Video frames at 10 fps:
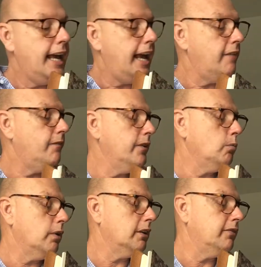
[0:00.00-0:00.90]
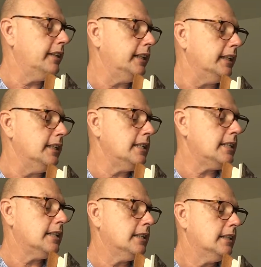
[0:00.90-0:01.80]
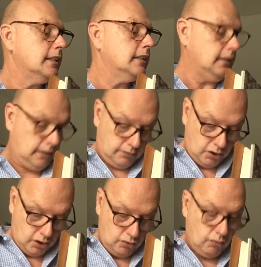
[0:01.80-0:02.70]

every one of these, I've just